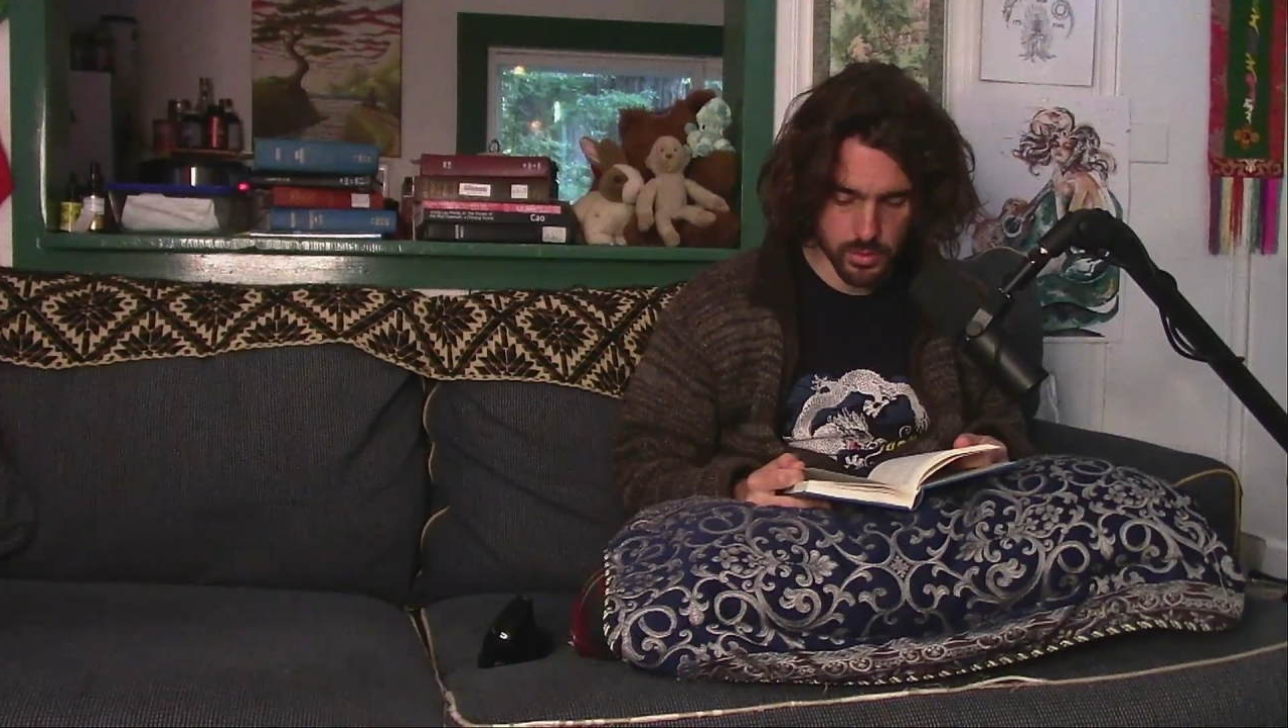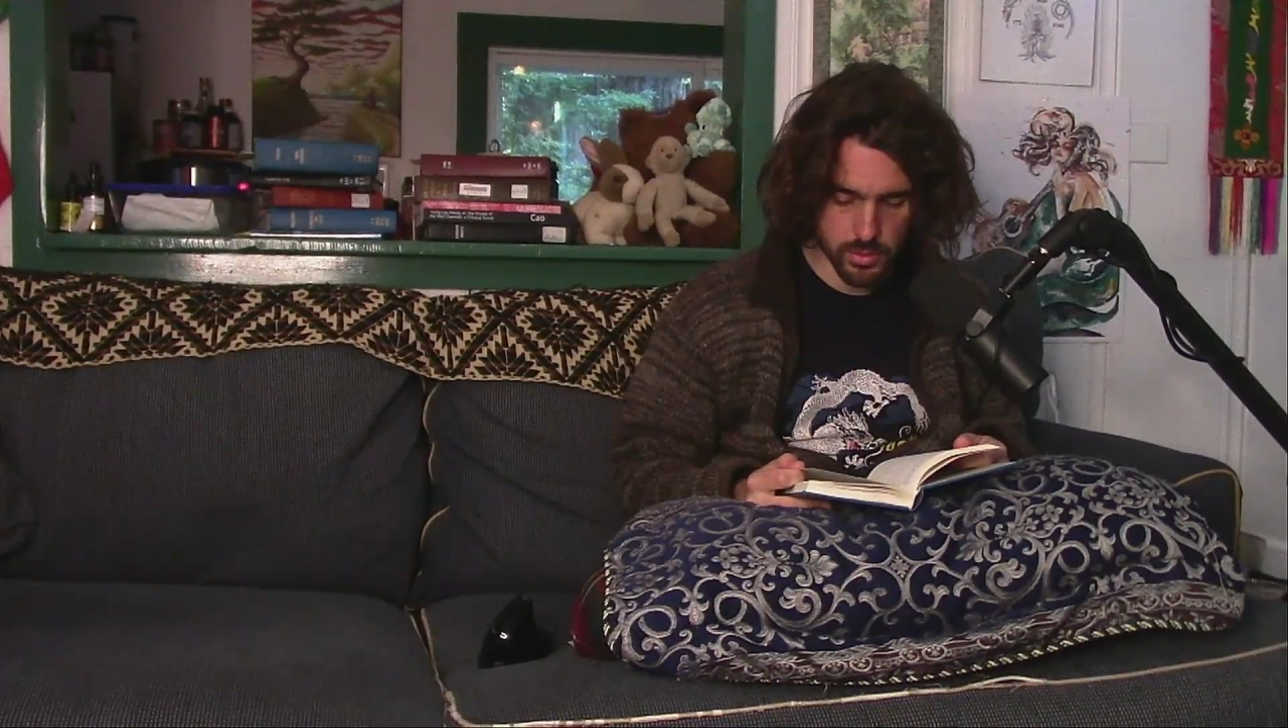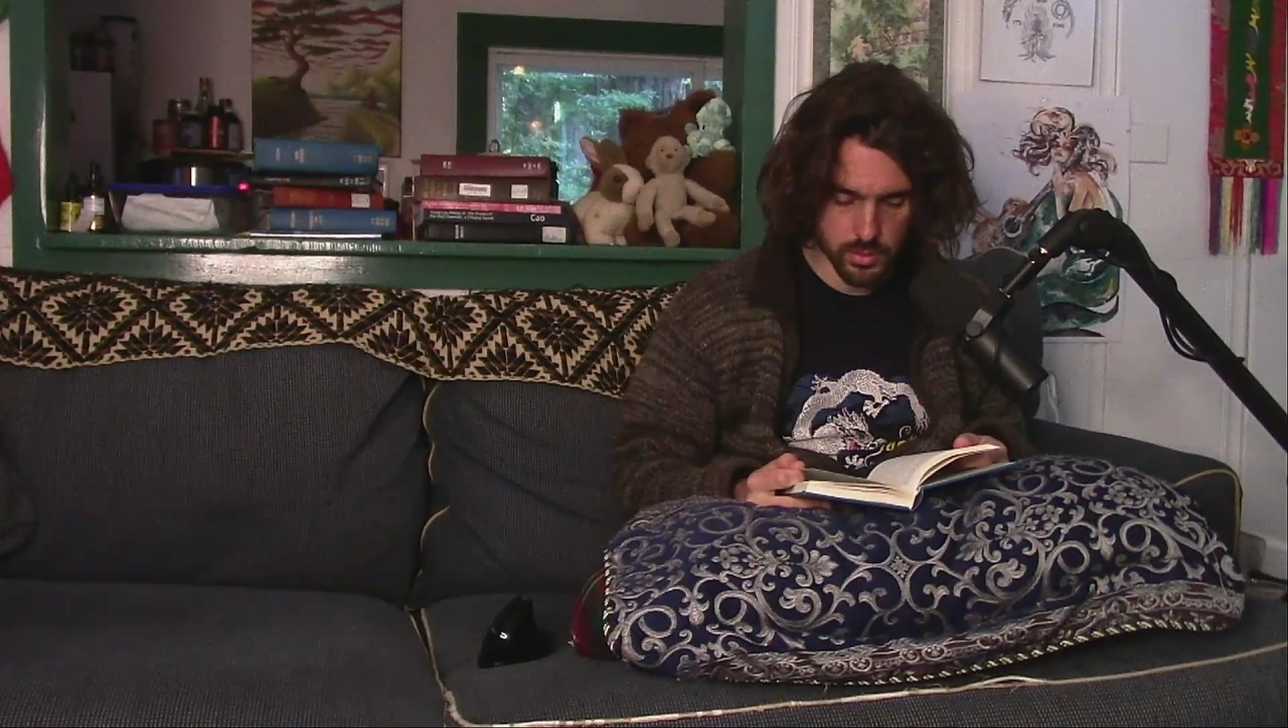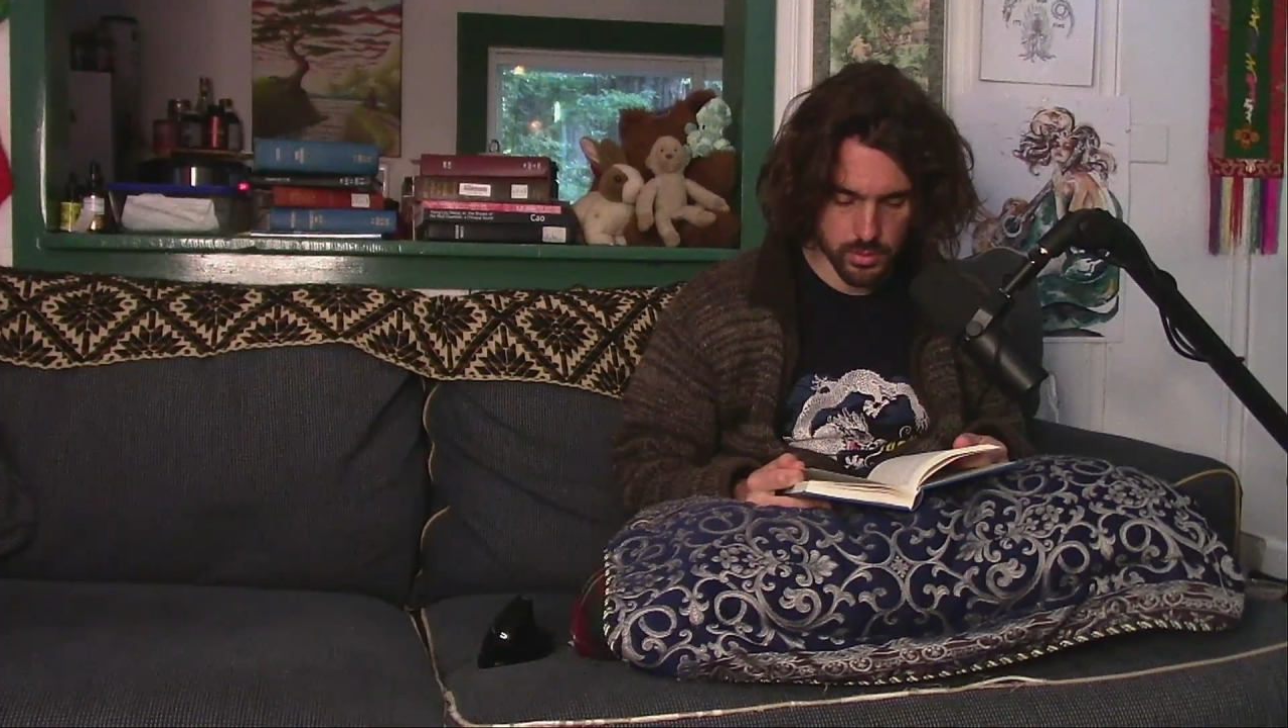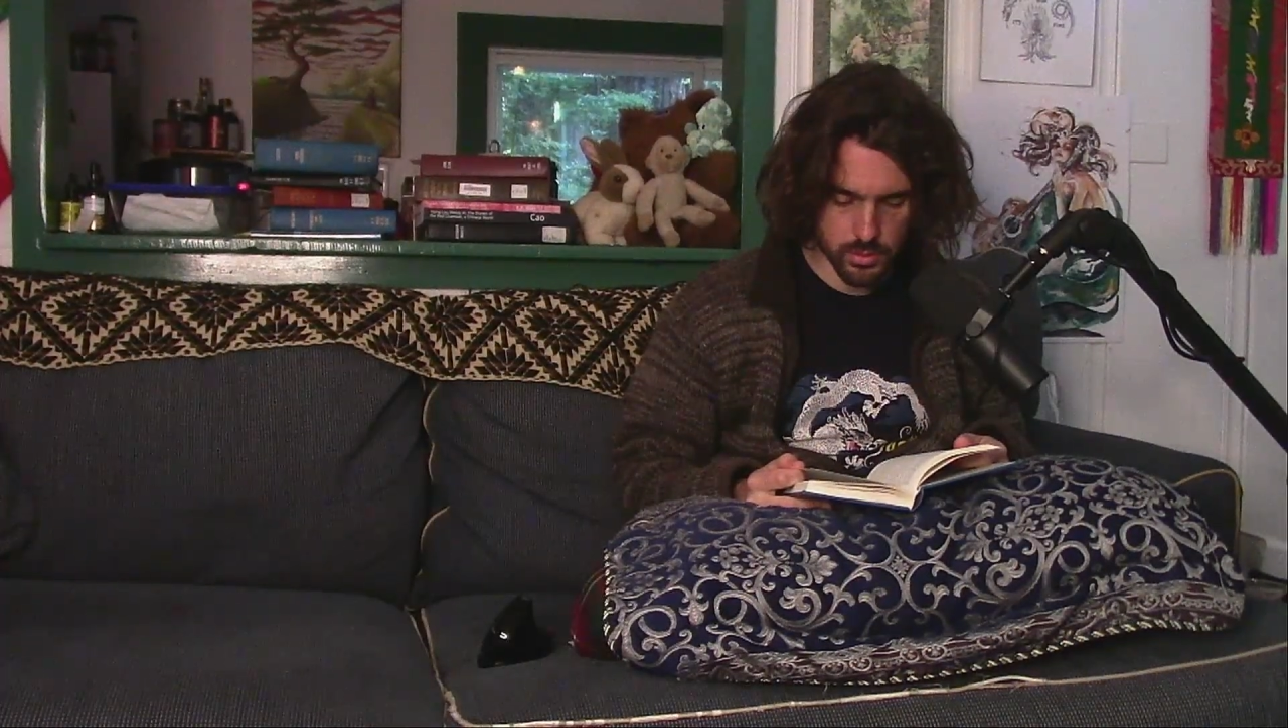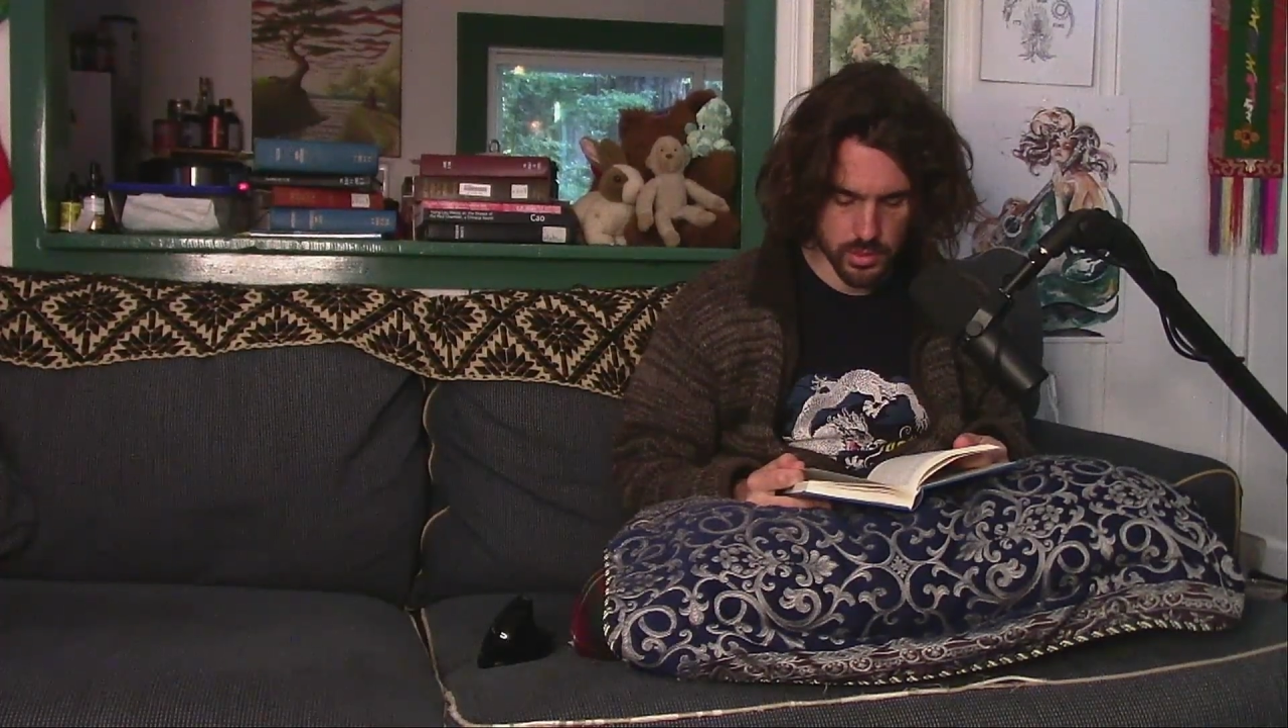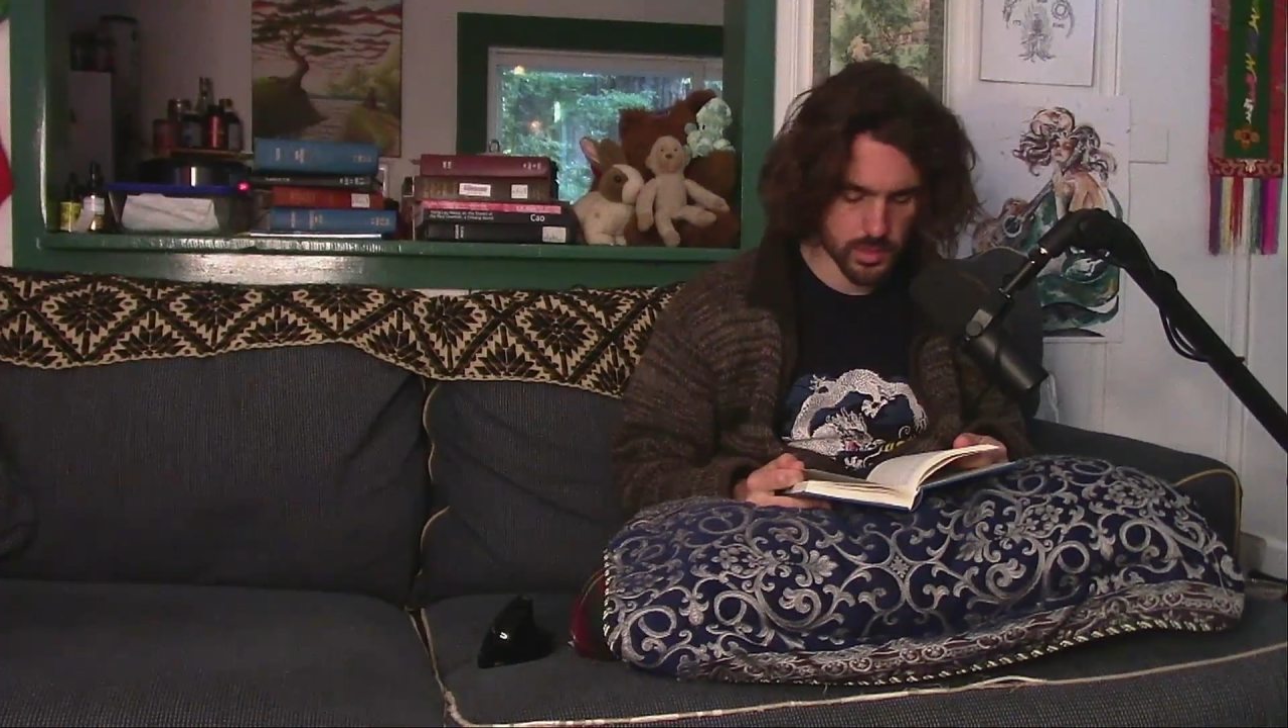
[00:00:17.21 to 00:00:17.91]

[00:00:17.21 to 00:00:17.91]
and she had the